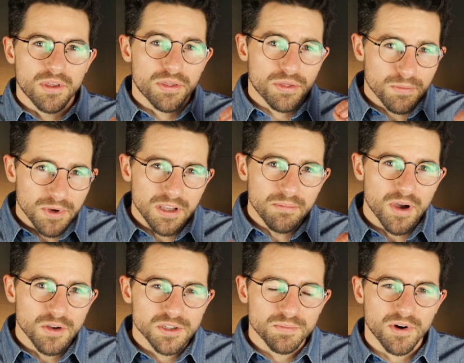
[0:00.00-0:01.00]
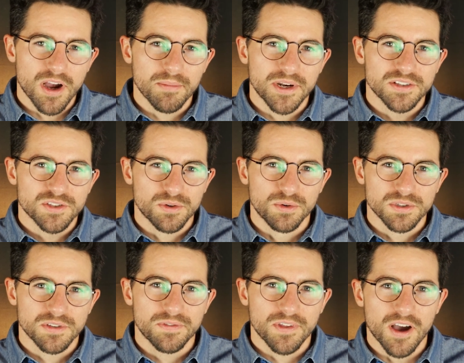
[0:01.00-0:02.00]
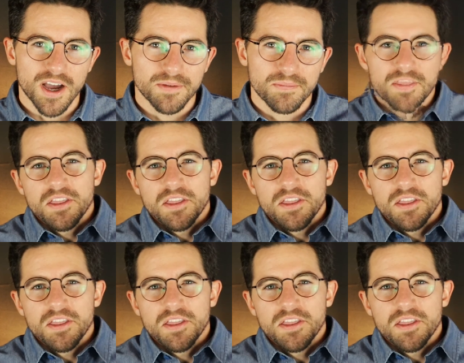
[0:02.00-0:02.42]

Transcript: the three most prominent schools of thought.